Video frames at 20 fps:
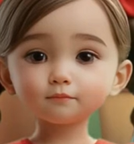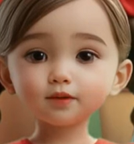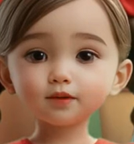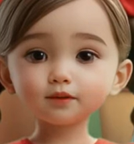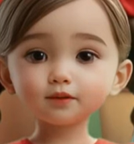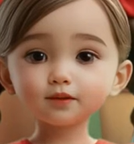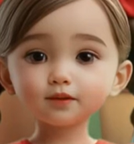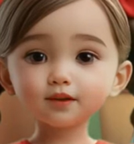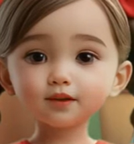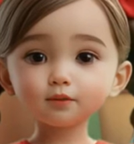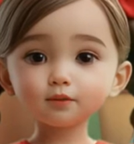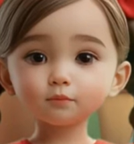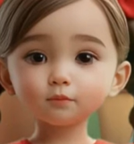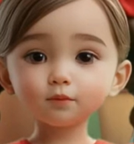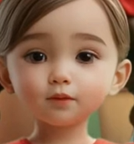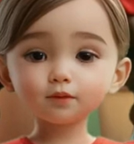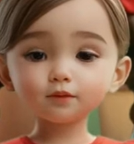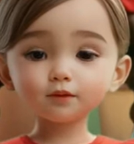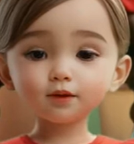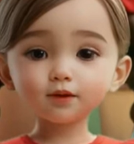In
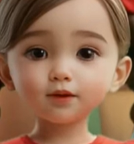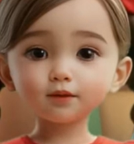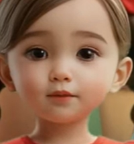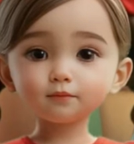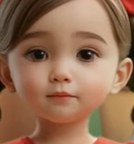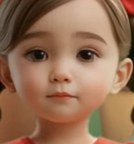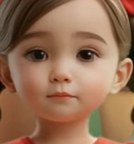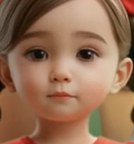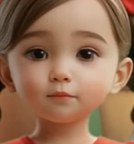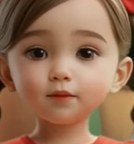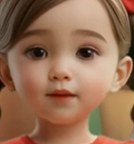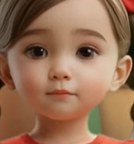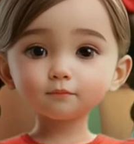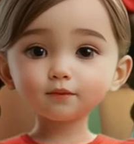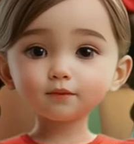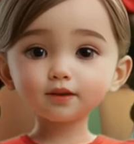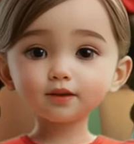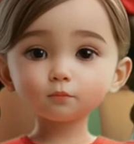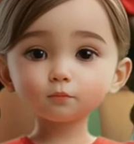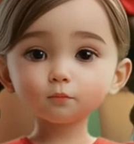conclusion, my
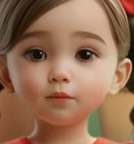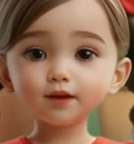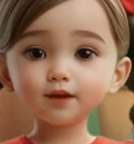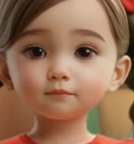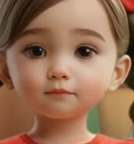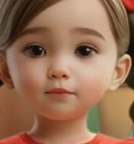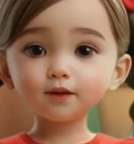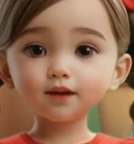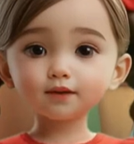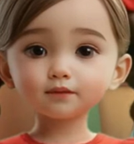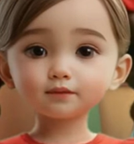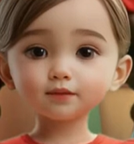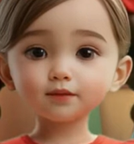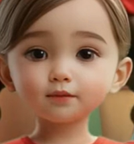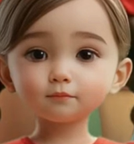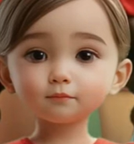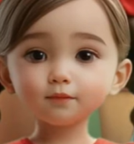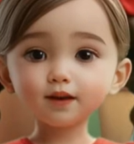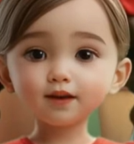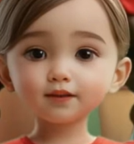big grandma is
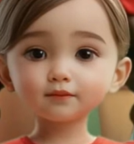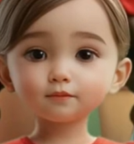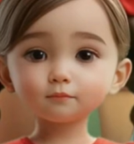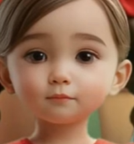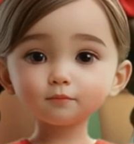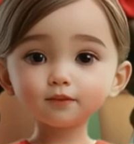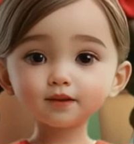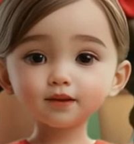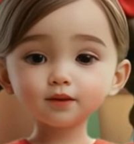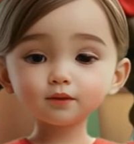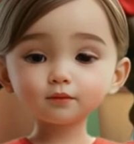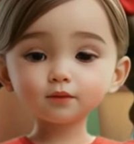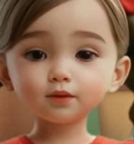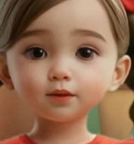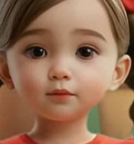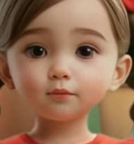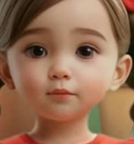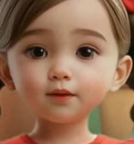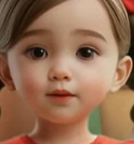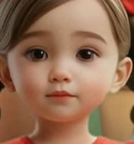the best because
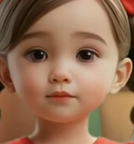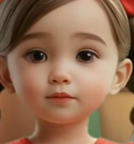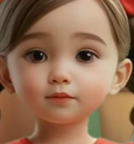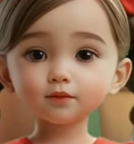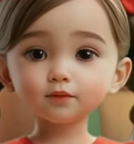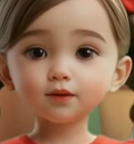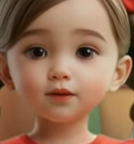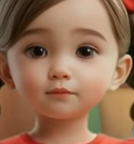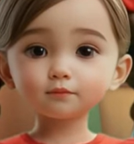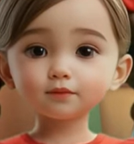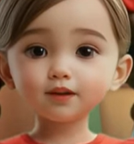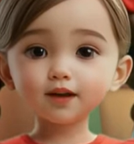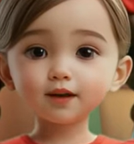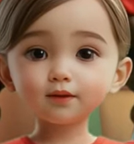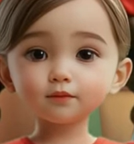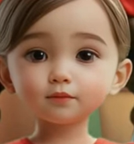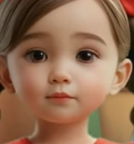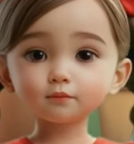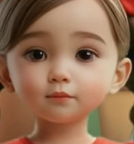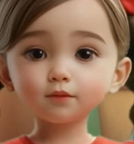she loves me and
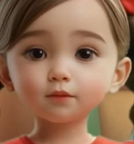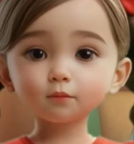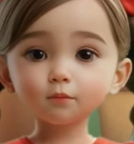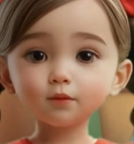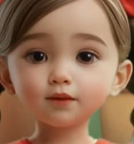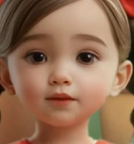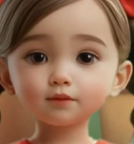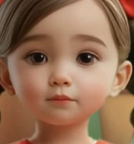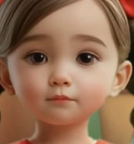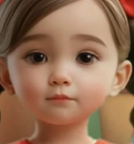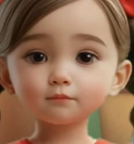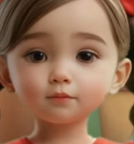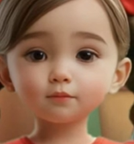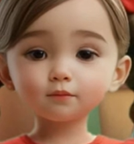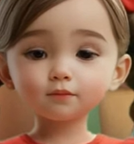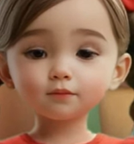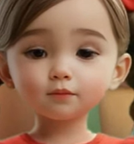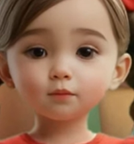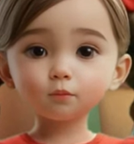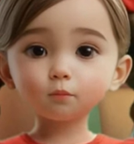tells me wonderful
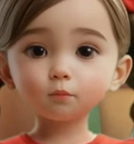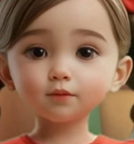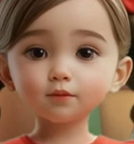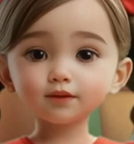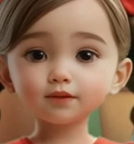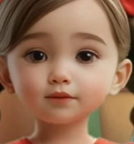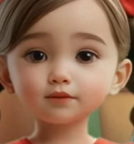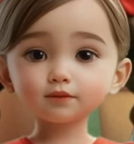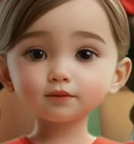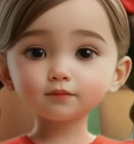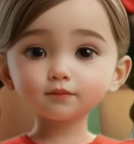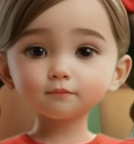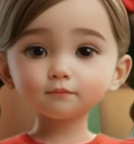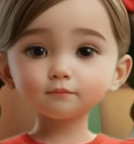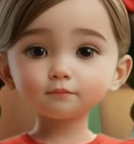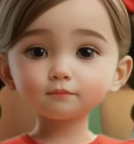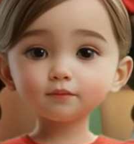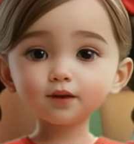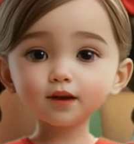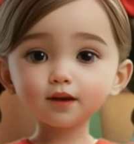stories.
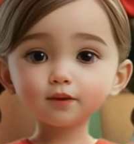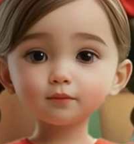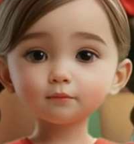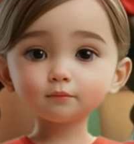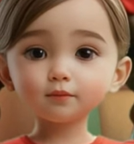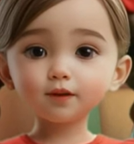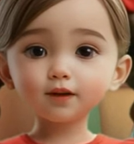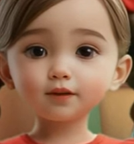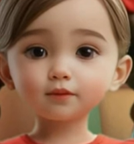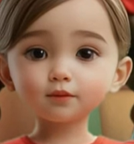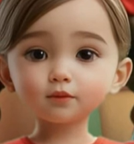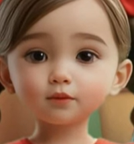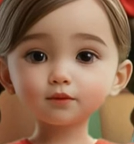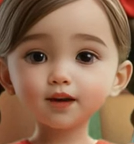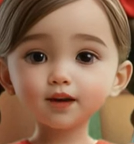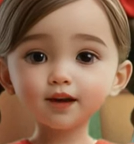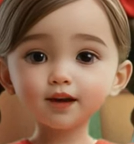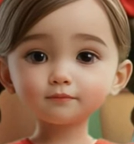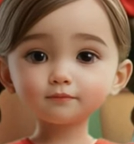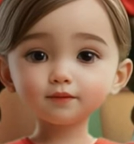I am lucky
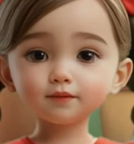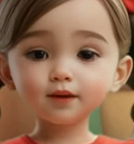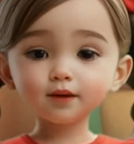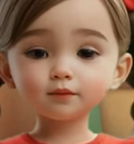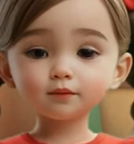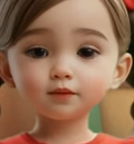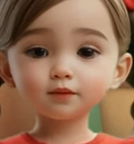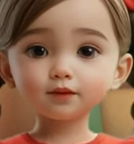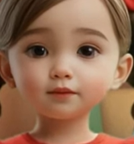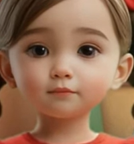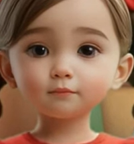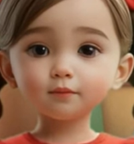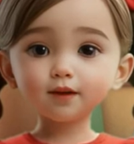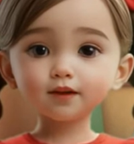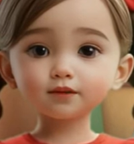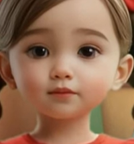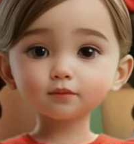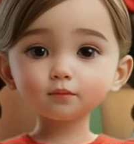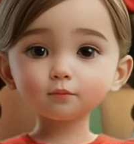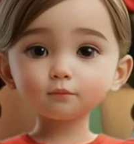to have such a
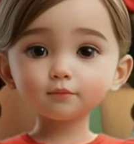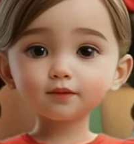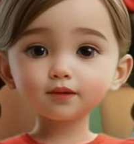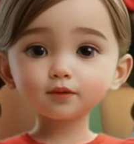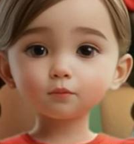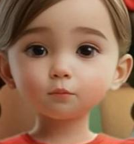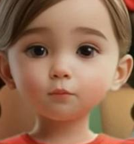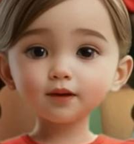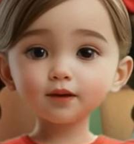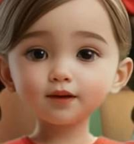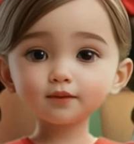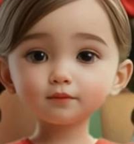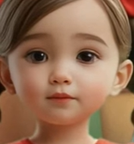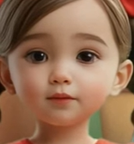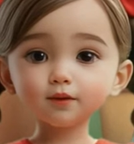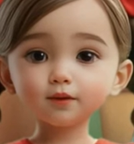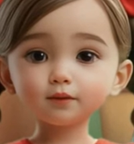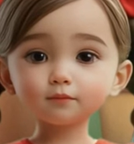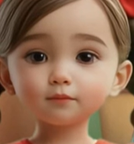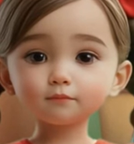special big
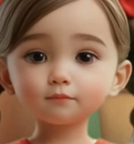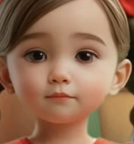grandma.